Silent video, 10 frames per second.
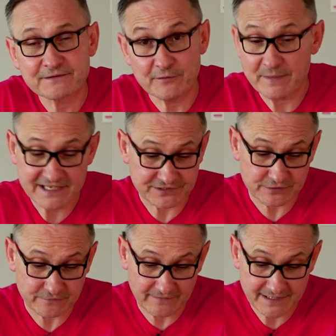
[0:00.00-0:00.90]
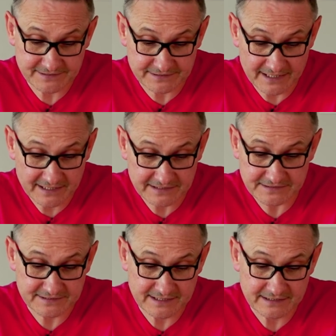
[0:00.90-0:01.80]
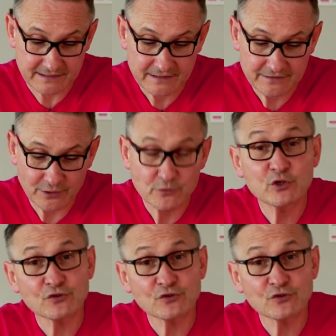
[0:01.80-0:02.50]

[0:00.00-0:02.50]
For me, it's too fast, and I can see. So you